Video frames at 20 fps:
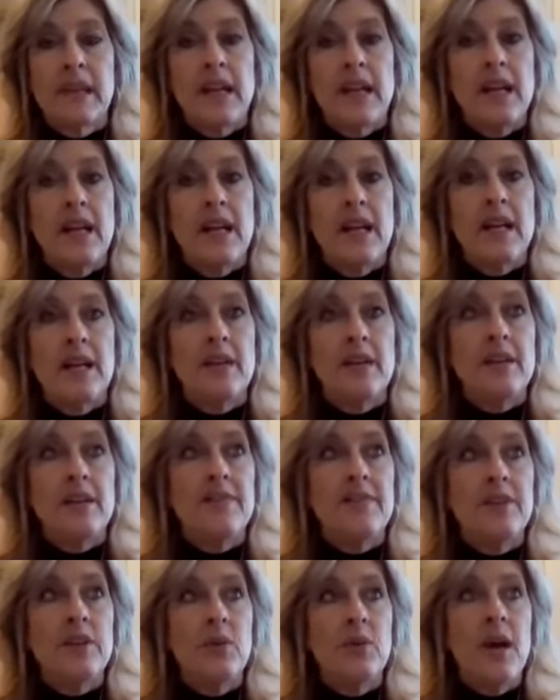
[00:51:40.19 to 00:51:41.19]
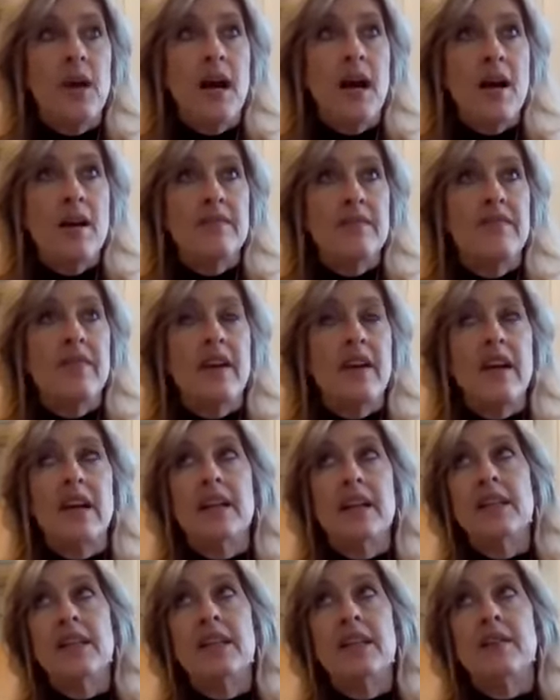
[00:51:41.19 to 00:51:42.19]
And if you have
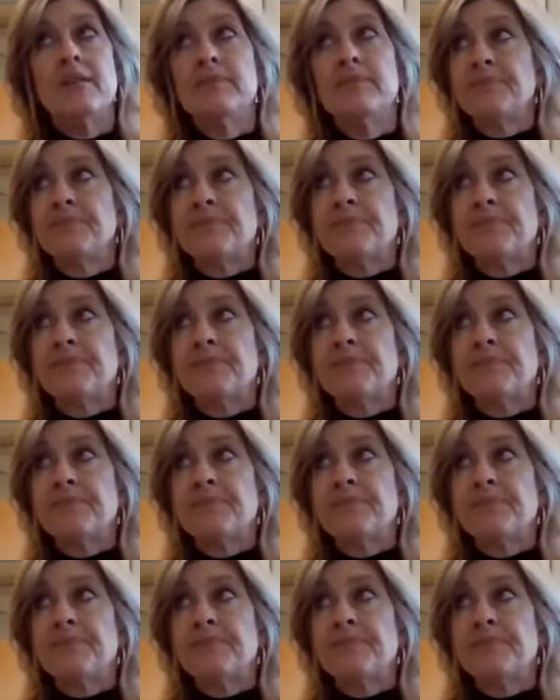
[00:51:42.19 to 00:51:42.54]
any